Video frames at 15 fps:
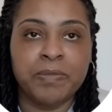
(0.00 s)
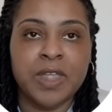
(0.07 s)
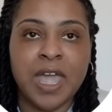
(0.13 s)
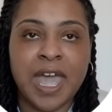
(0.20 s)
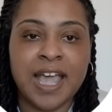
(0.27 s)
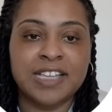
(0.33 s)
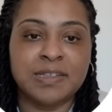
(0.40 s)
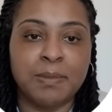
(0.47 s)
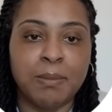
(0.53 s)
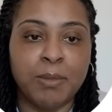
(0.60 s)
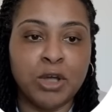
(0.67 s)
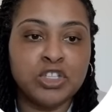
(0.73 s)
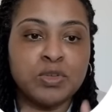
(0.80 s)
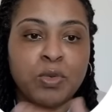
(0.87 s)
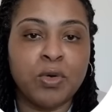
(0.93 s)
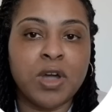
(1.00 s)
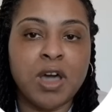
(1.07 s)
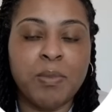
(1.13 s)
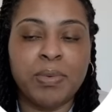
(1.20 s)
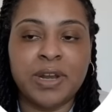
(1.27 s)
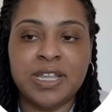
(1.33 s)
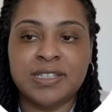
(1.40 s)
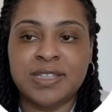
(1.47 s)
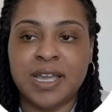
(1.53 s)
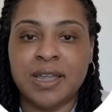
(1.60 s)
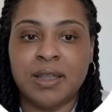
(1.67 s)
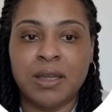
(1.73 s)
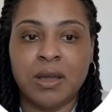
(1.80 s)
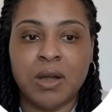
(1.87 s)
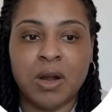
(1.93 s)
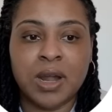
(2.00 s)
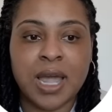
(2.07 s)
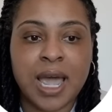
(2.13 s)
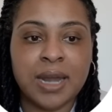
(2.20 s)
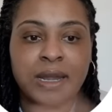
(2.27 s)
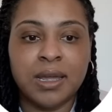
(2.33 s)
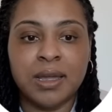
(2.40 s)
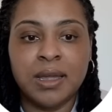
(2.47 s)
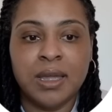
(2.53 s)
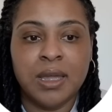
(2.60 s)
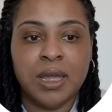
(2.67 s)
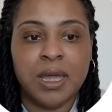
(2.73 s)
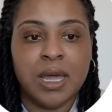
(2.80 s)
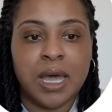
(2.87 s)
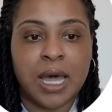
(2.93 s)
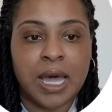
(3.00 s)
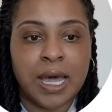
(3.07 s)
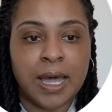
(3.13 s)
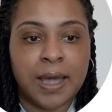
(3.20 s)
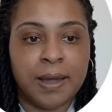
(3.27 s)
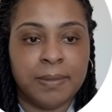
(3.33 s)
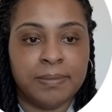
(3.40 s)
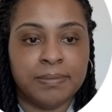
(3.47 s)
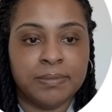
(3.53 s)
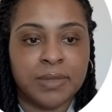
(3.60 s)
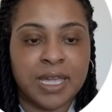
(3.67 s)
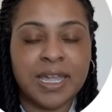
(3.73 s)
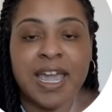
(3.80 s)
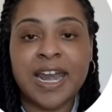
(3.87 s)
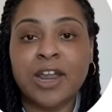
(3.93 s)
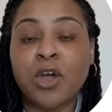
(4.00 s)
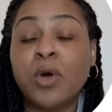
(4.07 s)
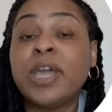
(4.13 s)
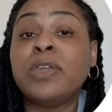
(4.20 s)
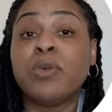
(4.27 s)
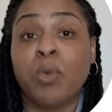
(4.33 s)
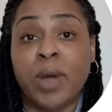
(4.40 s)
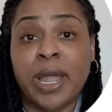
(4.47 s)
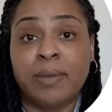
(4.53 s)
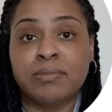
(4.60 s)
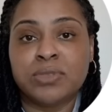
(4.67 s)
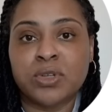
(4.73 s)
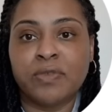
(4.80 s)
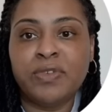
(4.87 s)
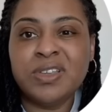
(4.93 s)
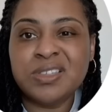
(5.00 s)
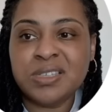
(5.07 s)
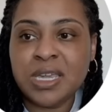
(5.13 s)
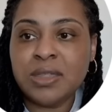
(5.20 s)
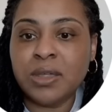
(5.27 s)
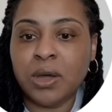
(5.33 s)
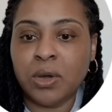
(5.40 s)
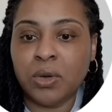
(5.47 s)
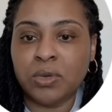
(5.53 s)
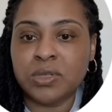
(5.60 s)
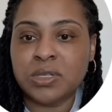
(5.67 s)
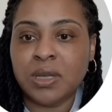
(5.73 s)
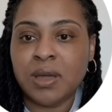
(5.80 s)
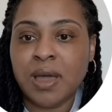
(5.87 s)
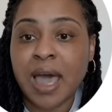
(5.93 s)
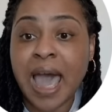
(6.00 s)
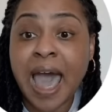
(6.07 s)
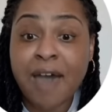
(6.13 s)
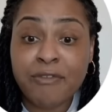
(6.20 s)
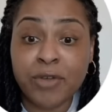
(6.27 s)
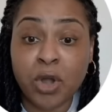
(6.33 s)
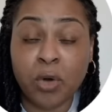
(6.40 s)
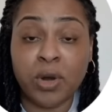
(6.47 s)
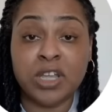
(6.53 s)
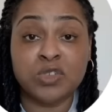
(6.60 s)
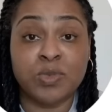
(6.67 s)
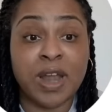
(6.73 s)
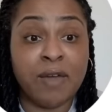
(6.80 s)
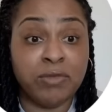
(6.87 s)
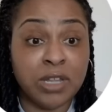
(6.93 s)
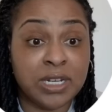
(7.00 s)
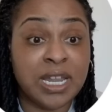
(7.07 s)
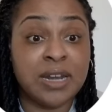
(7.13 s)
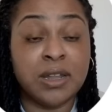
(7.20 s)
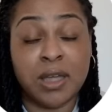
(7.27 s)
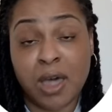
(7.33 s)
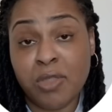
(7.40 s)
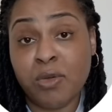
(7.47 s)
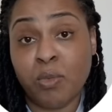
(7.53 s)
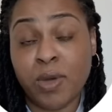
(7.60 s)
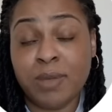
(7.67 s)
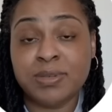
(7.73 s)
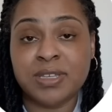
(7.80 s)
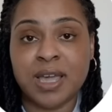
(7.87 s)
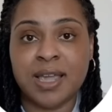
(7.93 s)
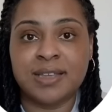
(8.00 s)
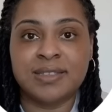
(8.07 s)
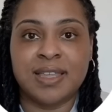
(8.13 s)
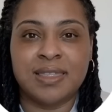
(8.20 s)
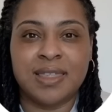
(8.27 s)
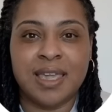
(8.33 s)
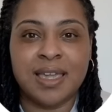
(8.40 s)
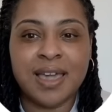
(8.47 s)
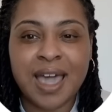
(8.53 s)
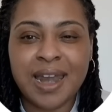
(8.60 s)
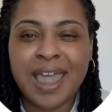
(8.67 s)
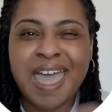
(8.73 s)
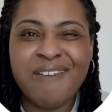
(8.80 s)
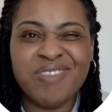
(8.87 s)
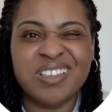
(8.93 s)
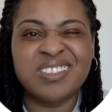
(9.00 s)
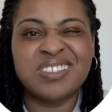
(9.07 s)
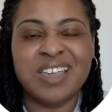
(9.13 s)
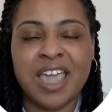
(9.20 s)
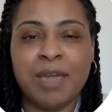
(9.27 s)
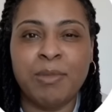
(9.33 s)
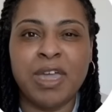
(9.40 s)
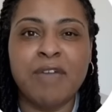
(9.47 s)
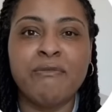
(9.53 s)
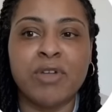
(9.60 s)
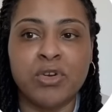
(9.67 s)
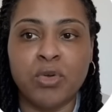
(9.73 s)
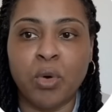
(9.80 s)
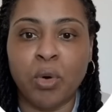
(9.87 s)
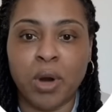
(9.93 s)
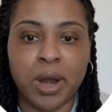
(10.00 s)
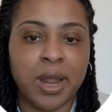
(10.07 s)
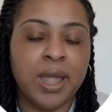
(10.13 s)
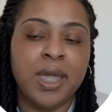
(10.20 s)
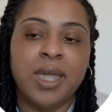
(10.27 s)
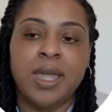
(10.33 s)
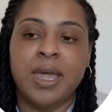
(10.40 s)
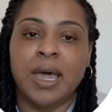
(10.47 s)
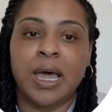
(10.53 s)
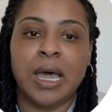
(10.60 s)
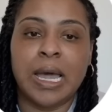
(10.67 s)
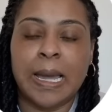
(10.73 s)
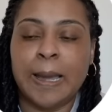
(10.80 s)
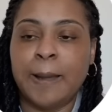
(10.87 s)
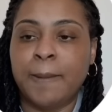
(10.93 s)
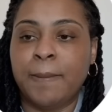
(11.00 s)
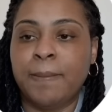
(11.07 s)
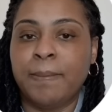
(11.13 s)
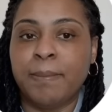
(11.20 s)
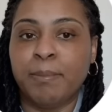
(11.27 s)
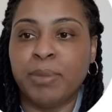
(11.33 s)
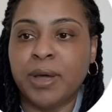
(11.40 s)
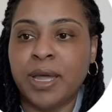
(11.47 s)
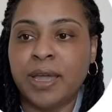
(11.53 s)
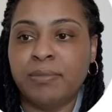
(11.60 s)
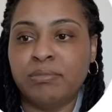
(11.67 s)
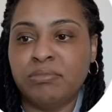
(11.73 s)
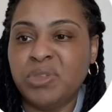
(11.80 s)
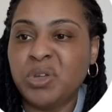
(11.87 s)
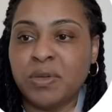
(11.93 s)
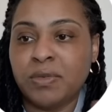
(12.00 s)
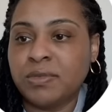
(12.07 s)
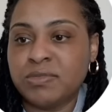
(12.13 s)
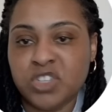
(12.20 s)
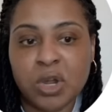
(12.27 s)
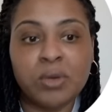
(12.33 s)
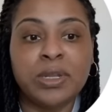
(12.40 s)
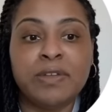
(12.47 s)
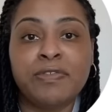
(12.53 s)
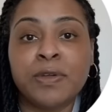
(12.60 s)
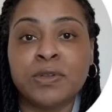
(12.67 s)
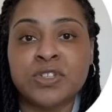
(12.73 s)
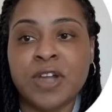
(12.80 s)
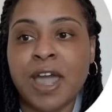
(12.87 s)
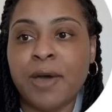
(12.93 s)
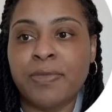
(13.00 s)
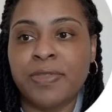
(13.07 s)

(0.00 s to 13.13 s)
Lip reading: has multiple companies that are can kind of go either way. So if you see those, I've noticed when I've looked at the other websites that they kind of have the same inventory, but you could certainly filter out